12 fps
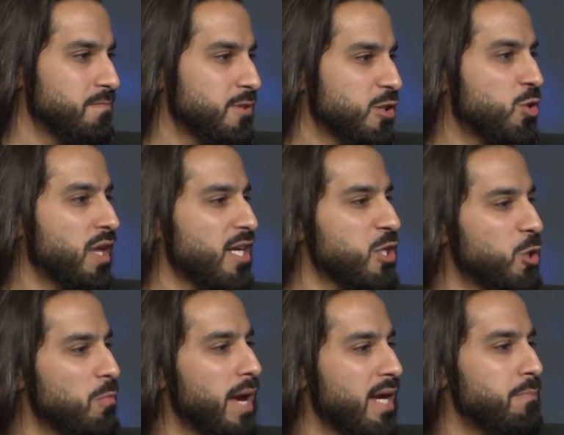so that you
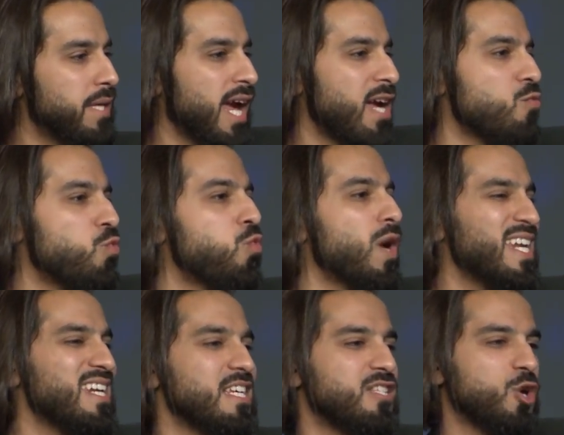may be a
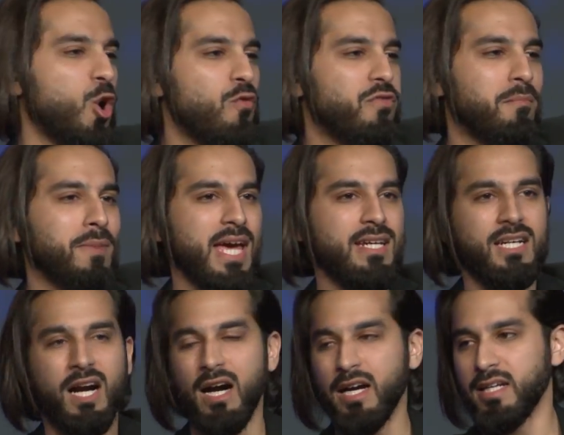witness over
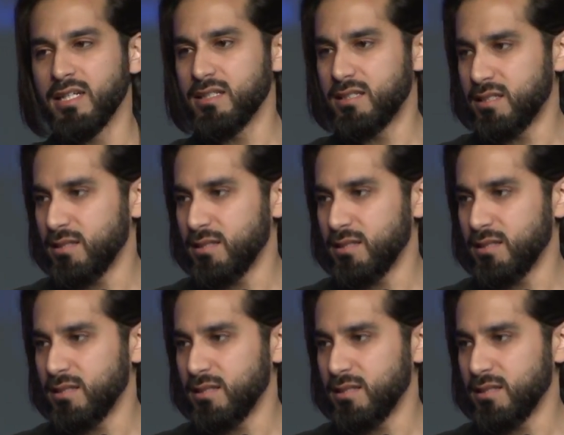mankind.